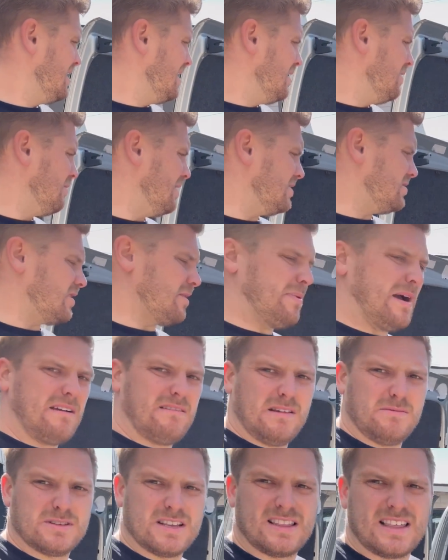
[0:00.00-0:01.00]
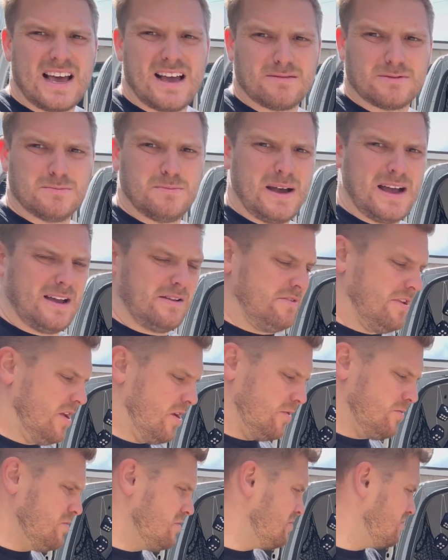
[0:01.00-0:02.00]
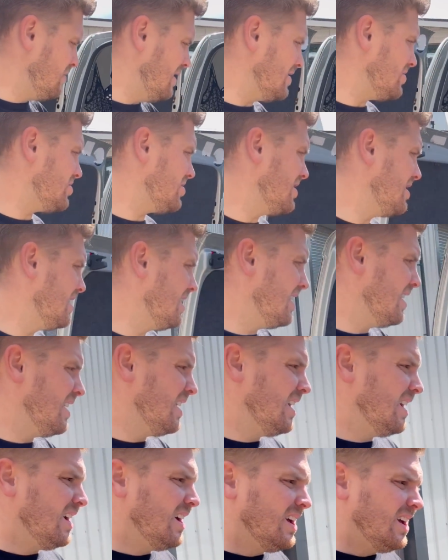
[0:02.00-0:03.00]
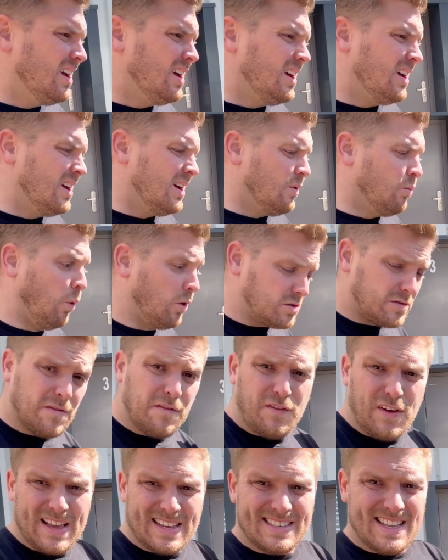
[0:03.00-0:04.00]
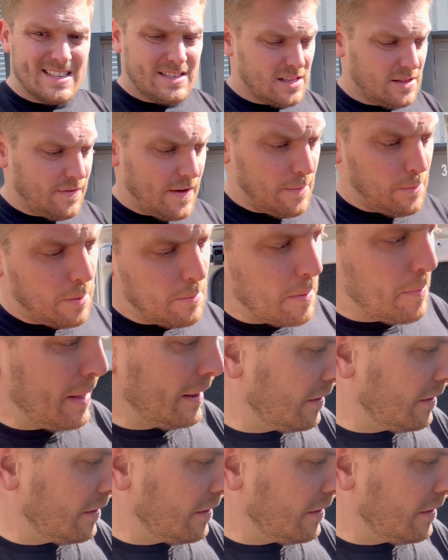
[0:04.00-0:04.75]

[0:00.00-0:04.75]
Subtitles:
Which apparently was £1,000 new, which wasn't fixed into the van when we picked